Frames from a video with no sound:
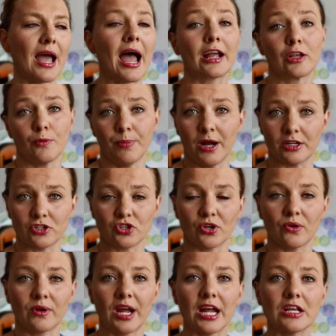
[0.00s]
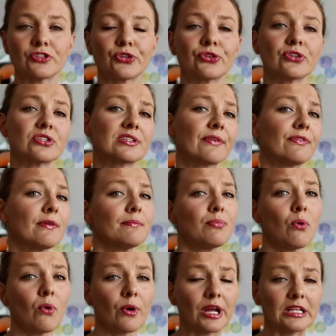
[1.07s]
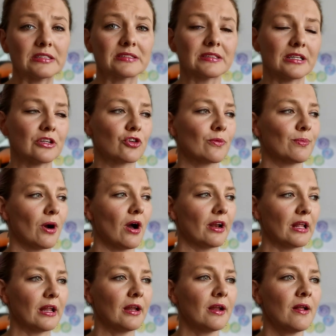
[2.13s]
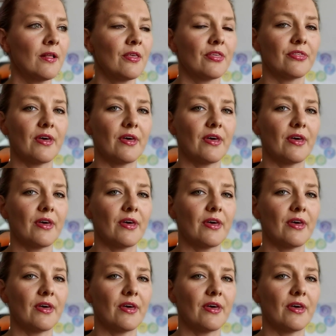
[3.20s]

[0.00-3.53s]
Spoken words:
acupuncture, okay? So there's different points in your body